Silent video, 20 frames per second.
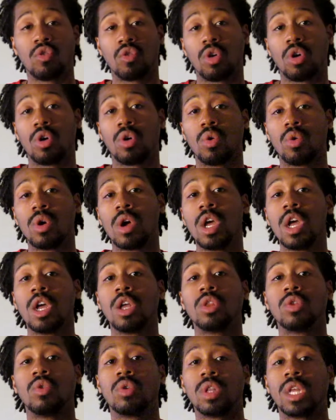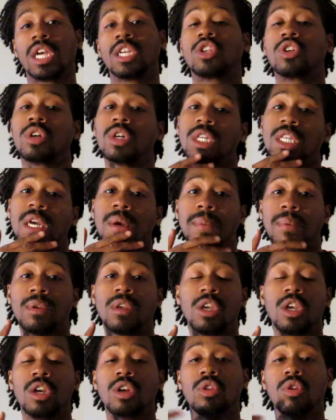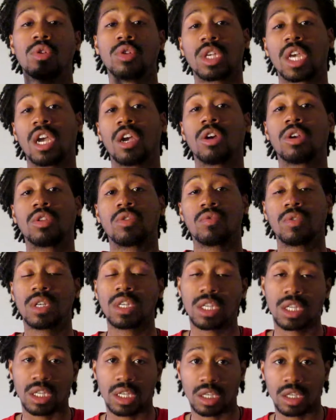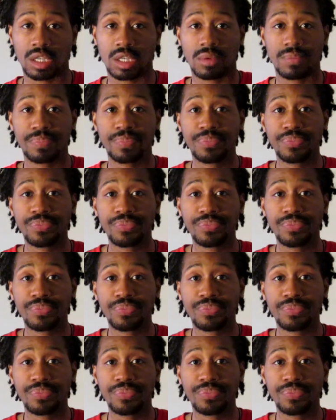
grow during that certain time of year, those characteristics.